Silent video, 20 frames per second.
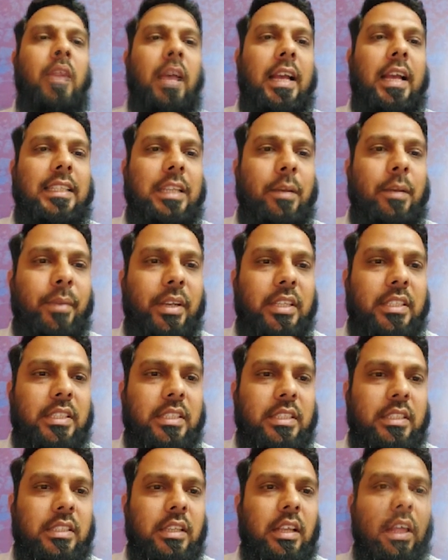
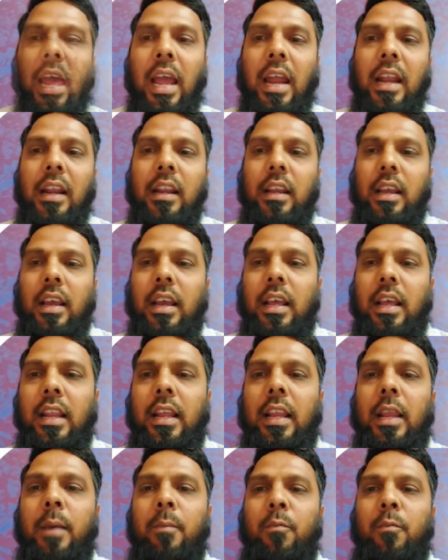HMX, and
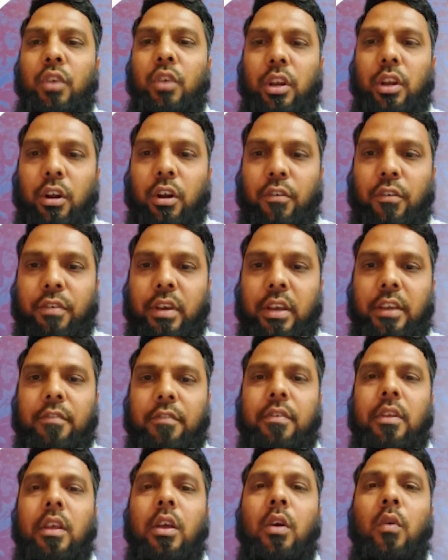
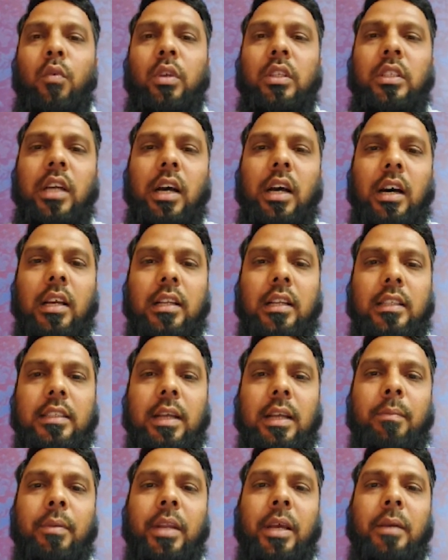LLM105, which are
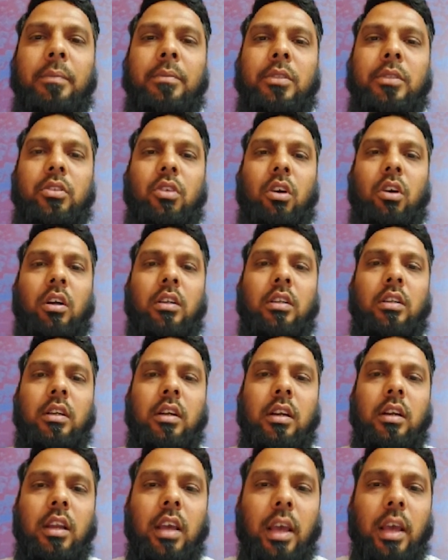sometimes talked
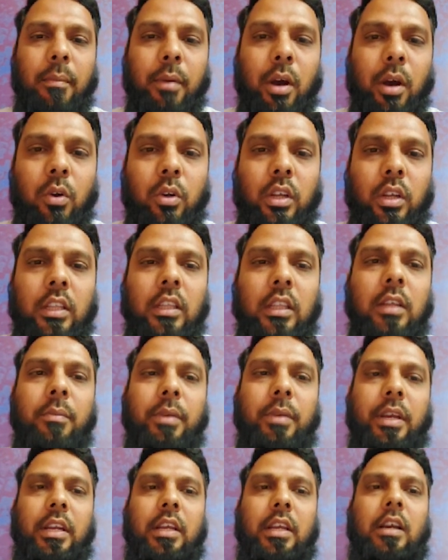about in the
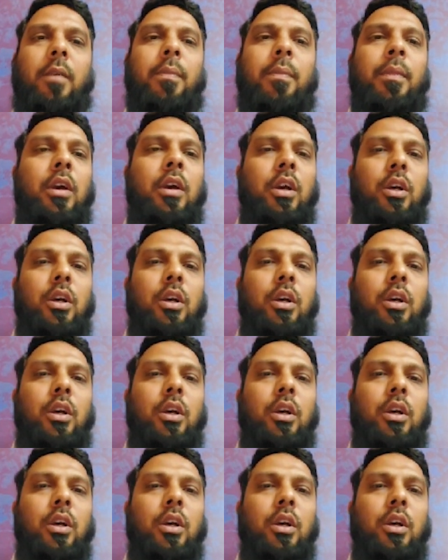media?